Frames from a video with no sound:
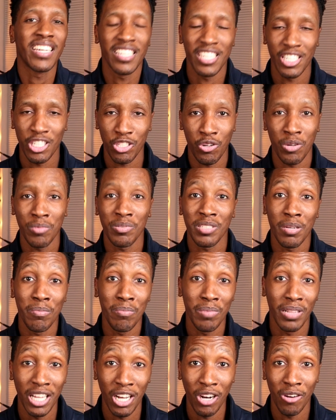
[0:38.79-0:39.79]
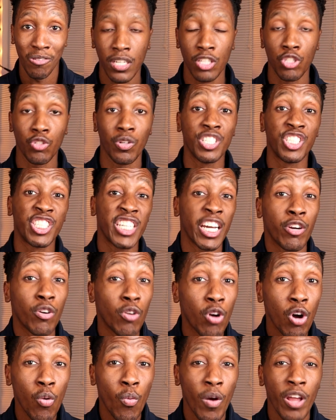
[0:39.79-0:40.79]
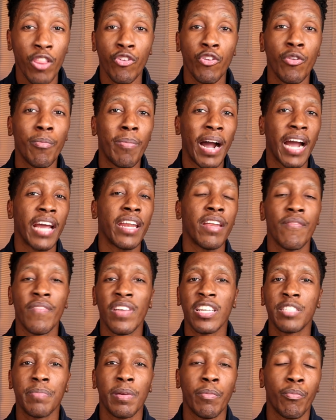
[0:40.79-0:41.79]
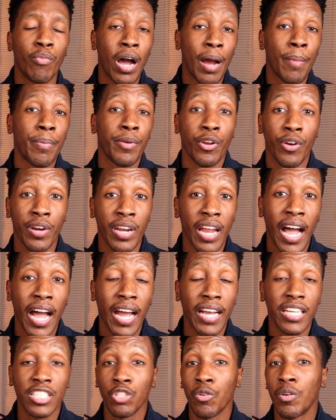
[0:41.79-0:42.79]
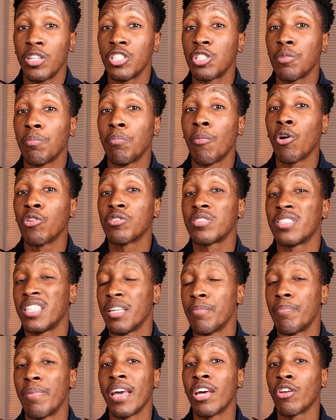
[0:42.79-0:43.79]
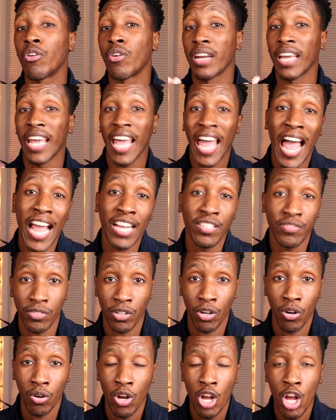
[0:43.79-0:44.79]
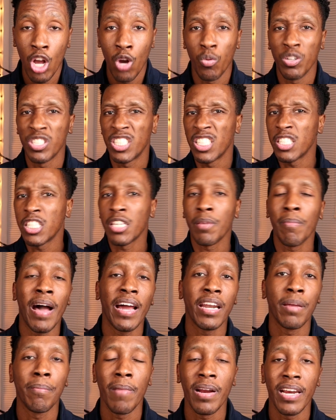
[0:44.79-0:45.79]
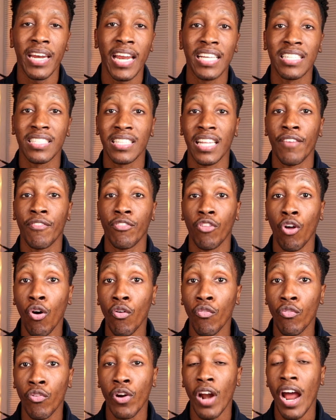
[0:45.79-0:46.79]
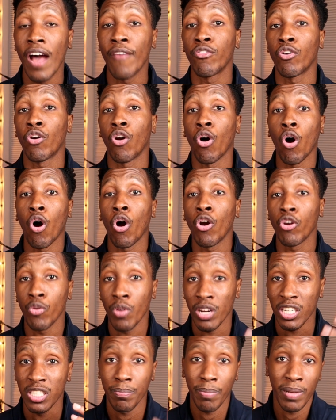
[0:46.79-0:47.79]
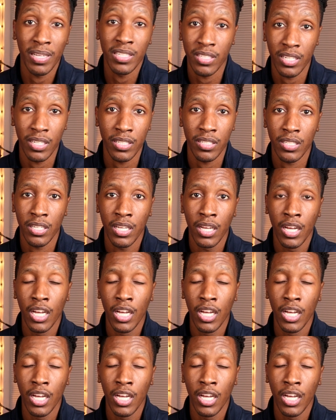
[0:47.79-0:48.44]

the description below. So in general, whether you buy an investment property or not is going to mostly depend on cash flow, which is the amount of money that is left over after all your expenses.